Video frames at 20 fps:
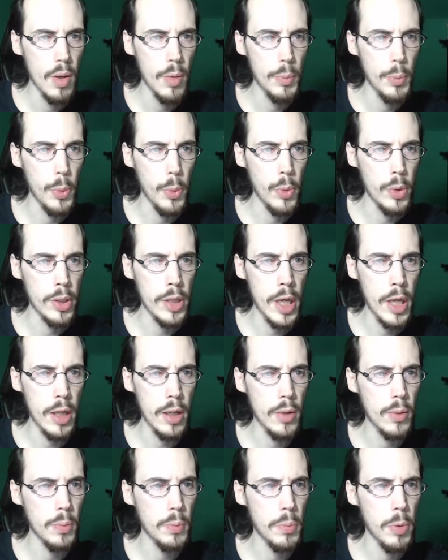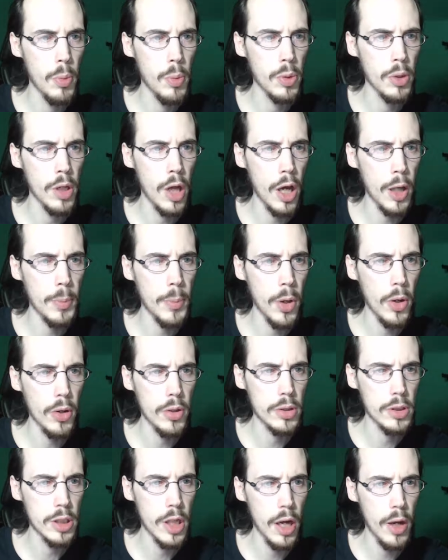But we're talking about a
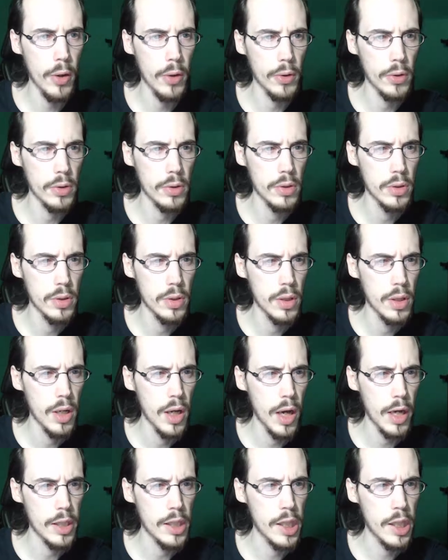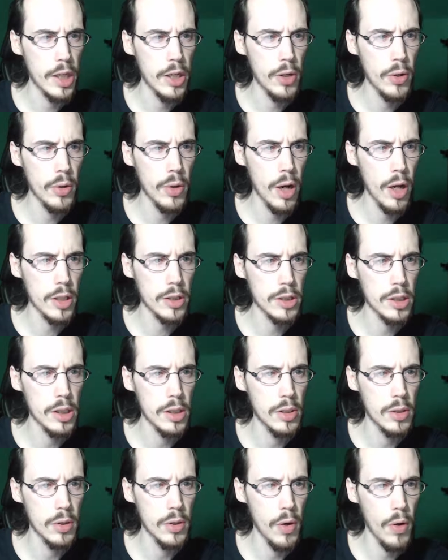child. I think curiosity
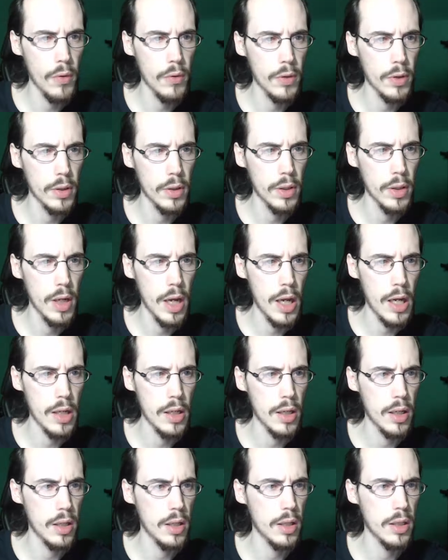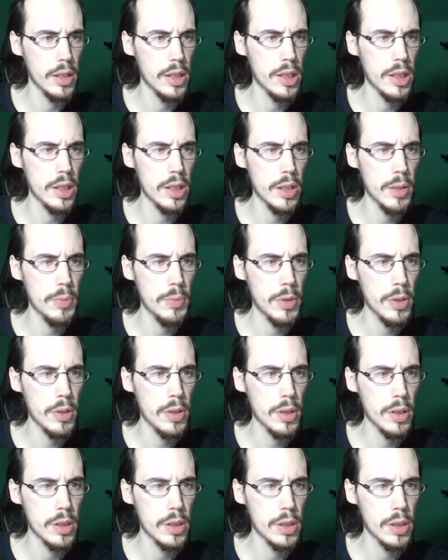took over, and he slipped
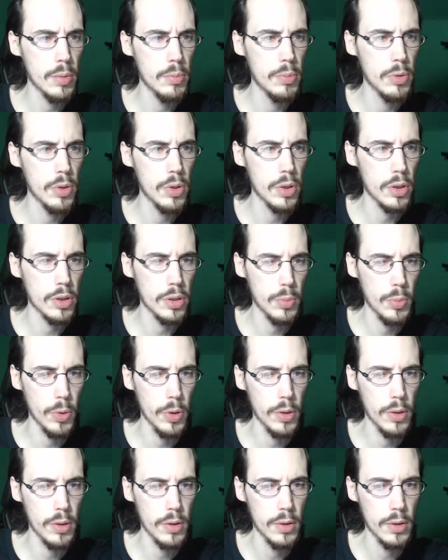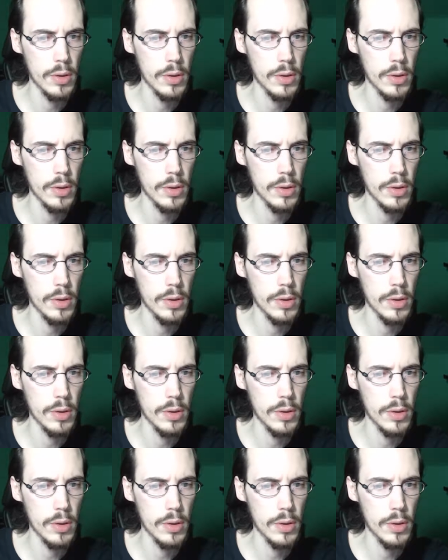into some nook somewhere.